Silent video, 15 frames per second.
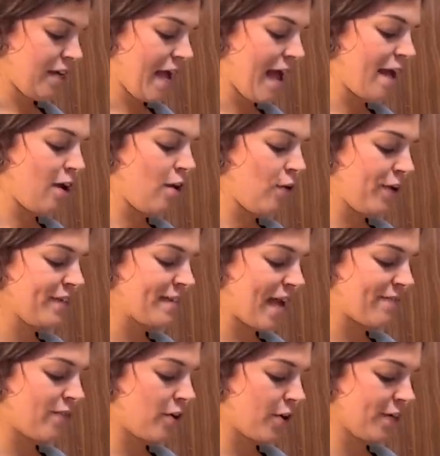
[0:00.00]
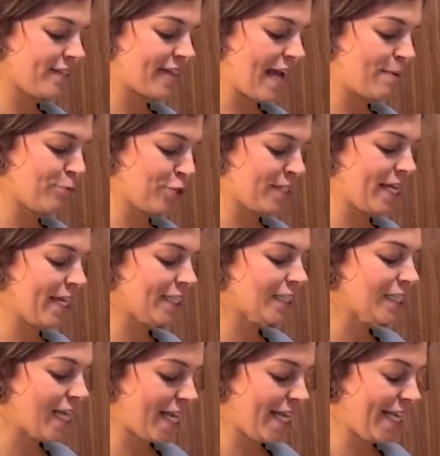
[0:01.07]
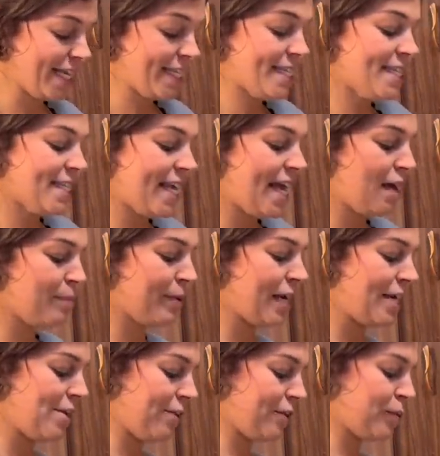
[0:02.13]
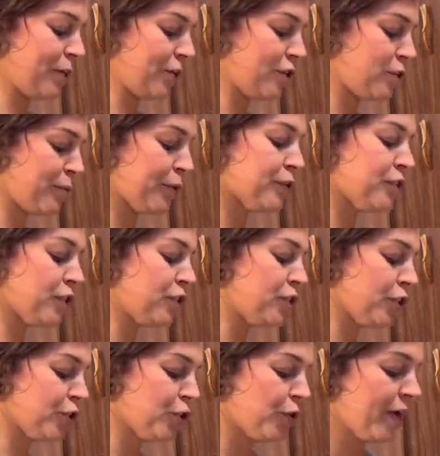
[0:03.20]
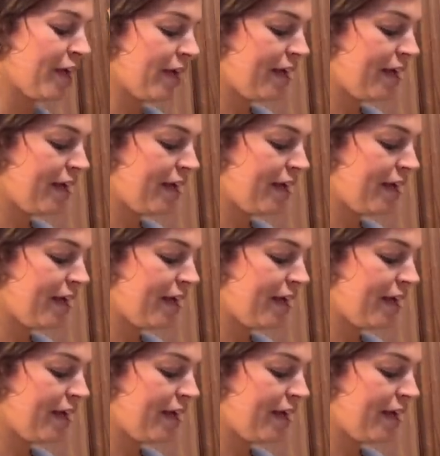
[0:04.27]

I always have a hard time just like letting it sit, but I know that's what you're supposed to do.